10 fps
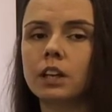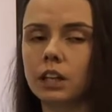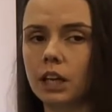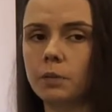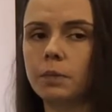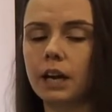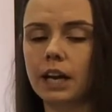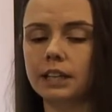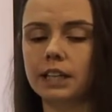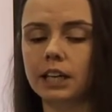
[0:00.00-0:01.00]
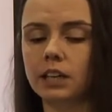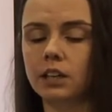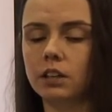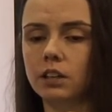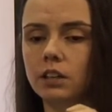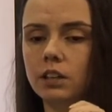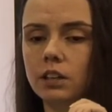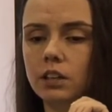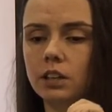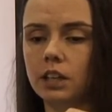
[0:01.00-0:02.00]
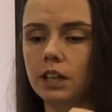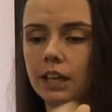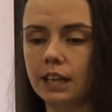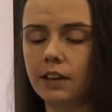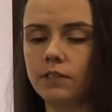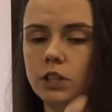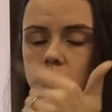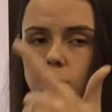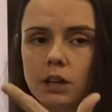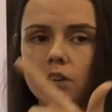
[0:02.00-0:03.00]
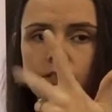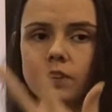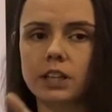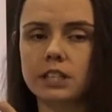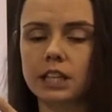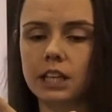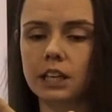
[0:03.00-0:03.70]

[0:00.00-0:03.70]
Yep, and then 11, 12, 13.